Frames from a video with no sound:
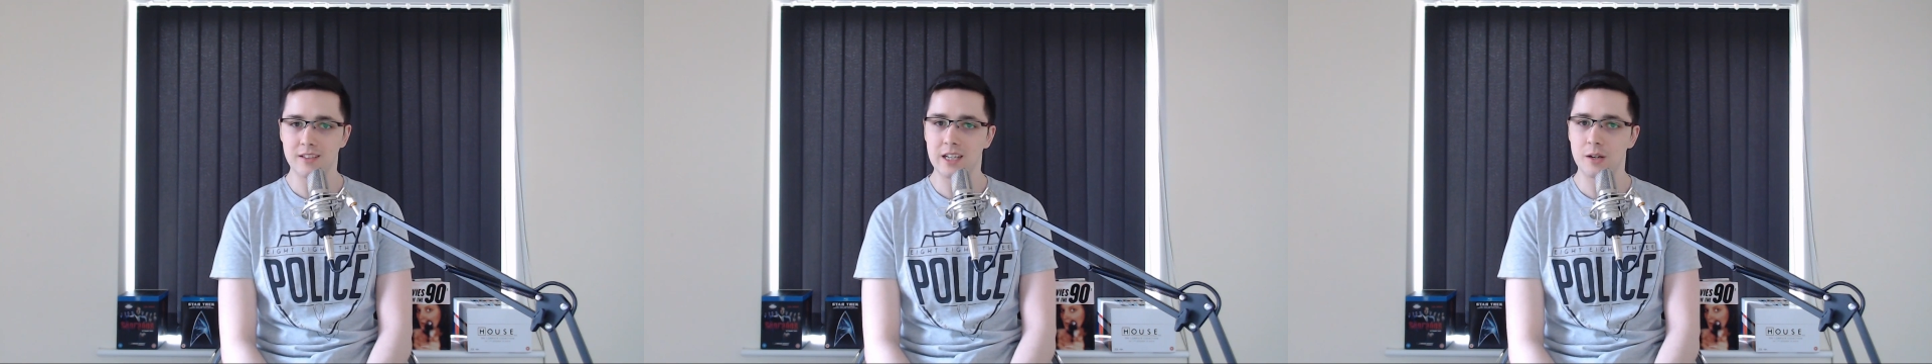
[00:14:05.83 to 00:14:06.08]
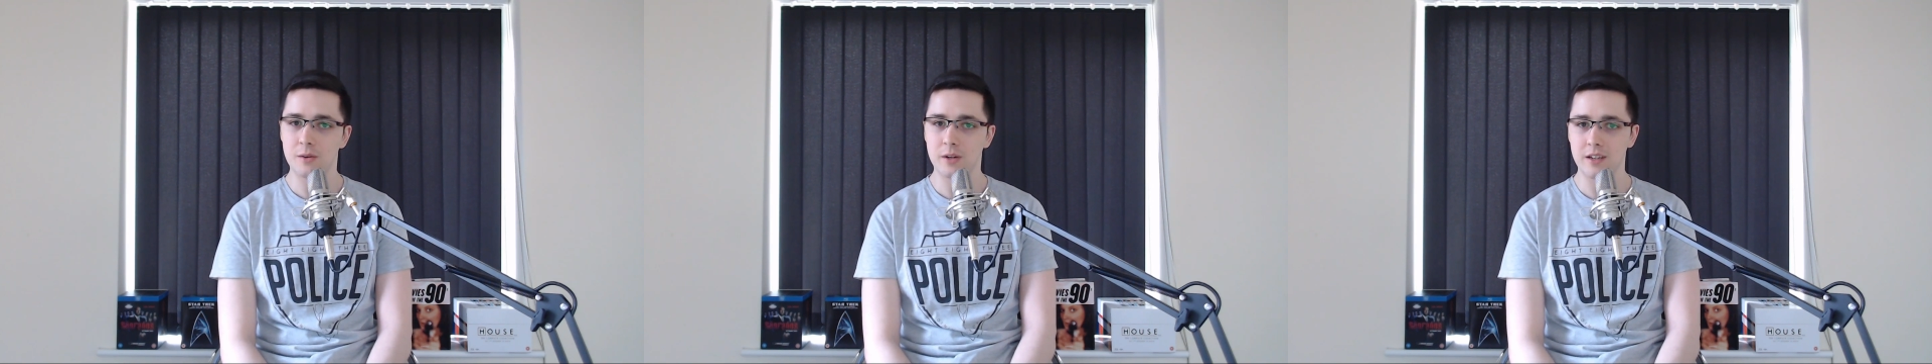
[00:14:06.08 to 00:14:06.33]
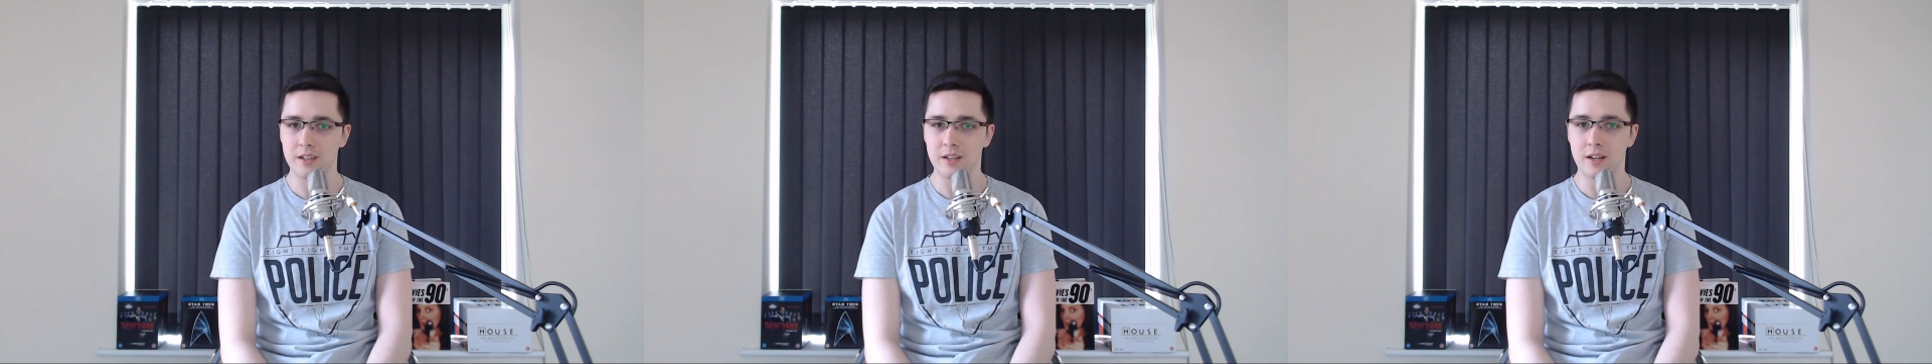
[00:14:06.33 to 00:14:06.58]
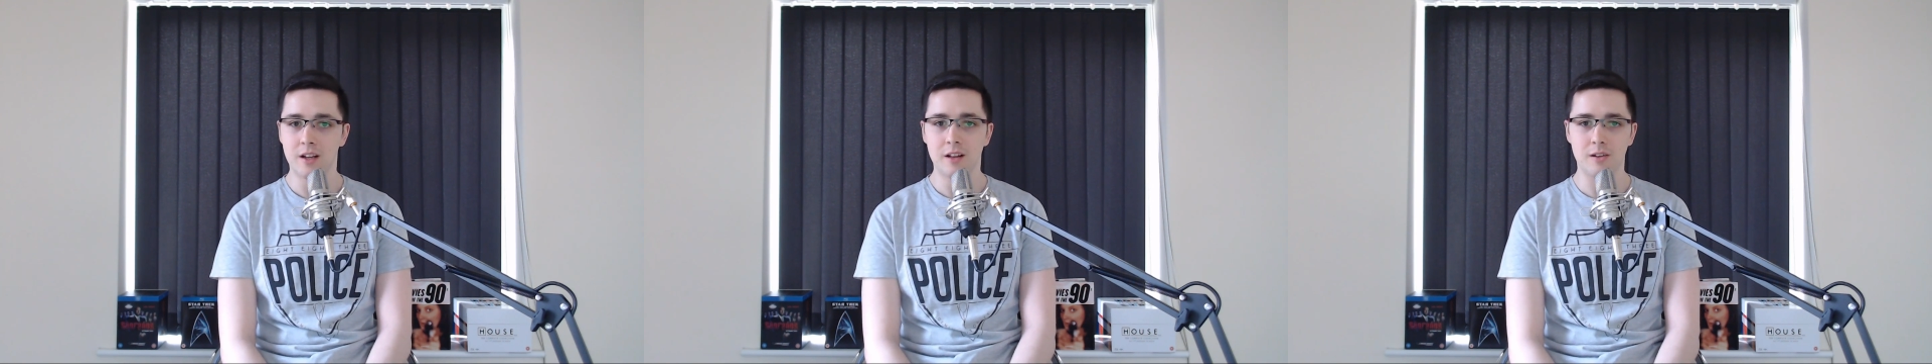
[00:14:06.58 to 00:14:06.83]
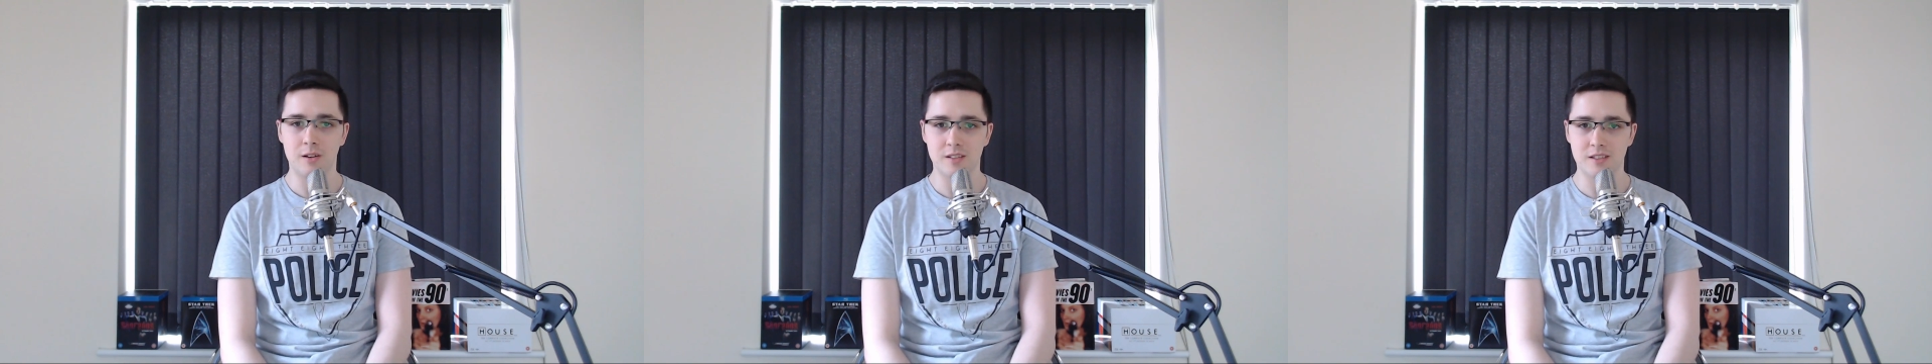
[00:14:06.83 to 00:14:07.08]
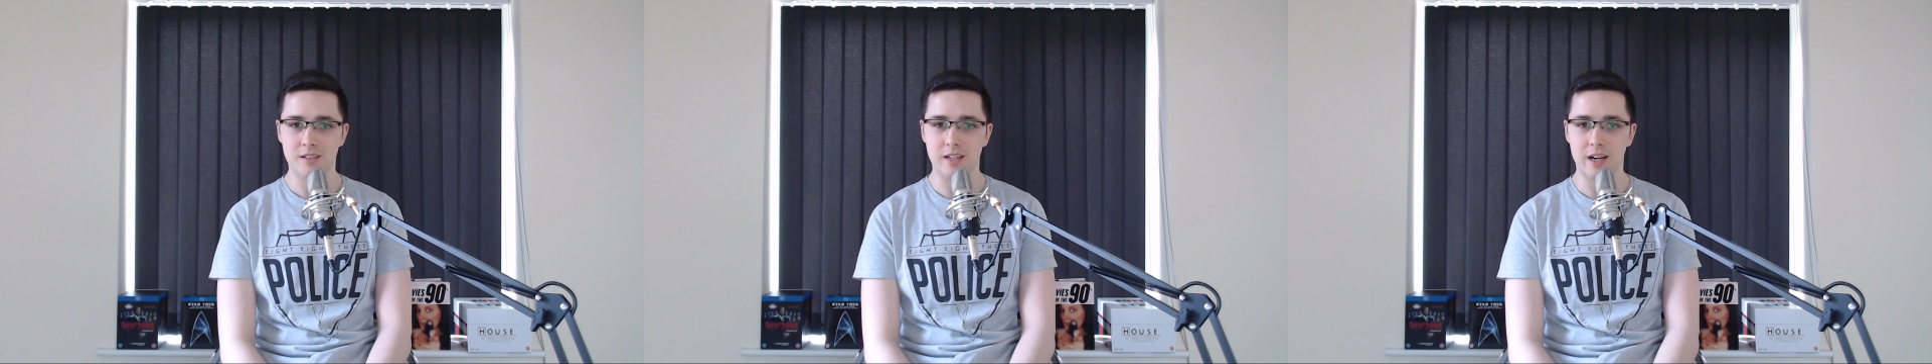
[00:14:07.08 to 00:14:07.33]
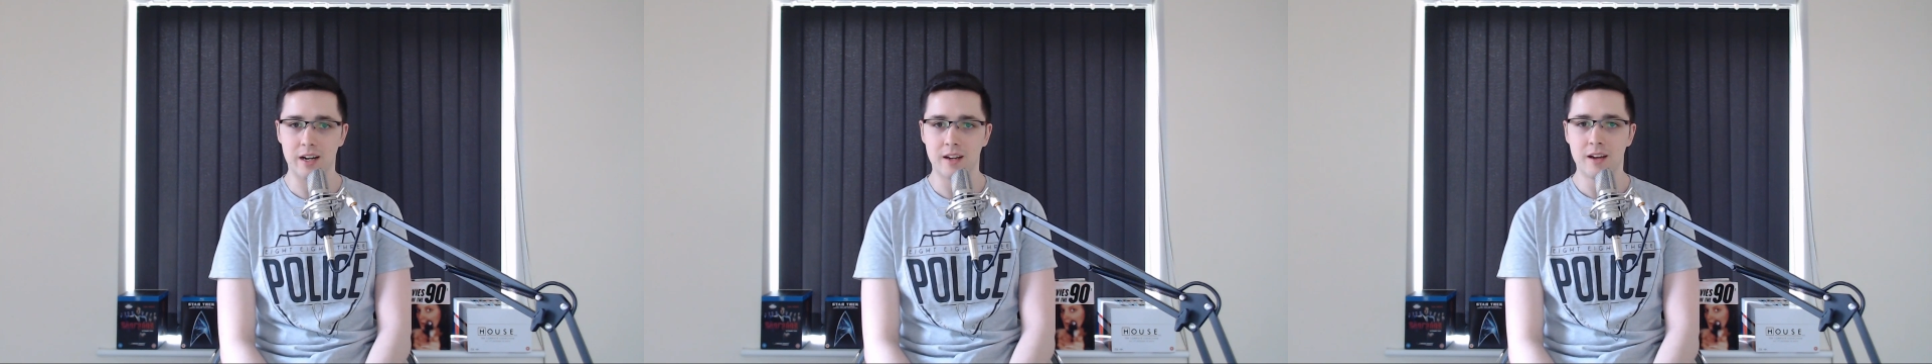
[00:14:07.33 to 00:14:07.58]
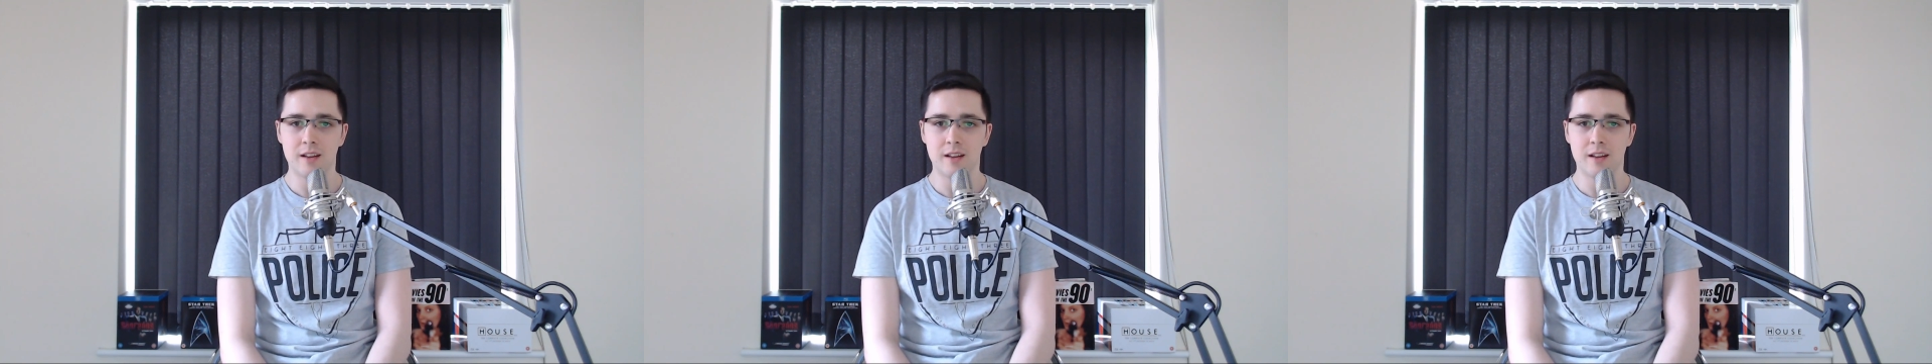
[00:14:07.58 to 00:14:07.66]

how he lost his eye.